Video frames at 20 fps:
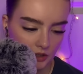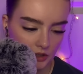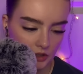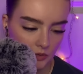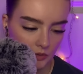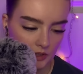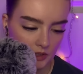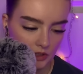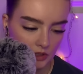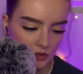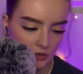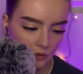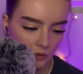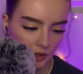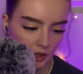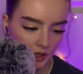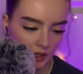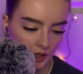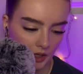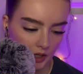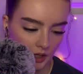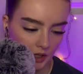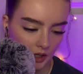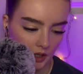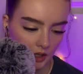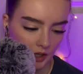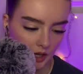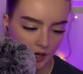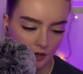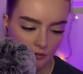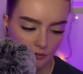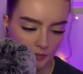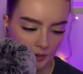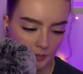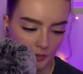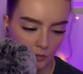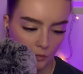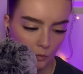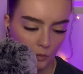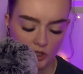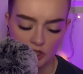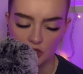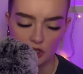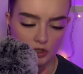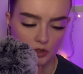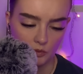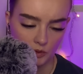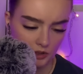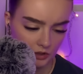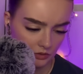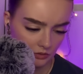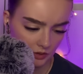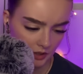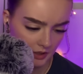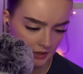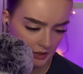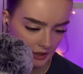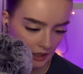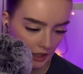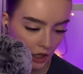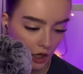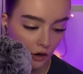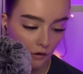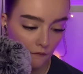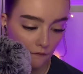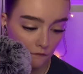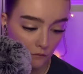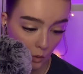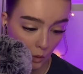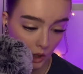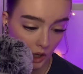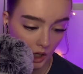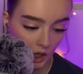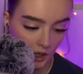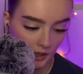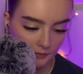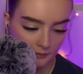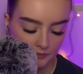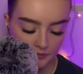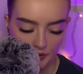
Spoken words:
Toy Story, I don't remember which of the Toy Stories, 4.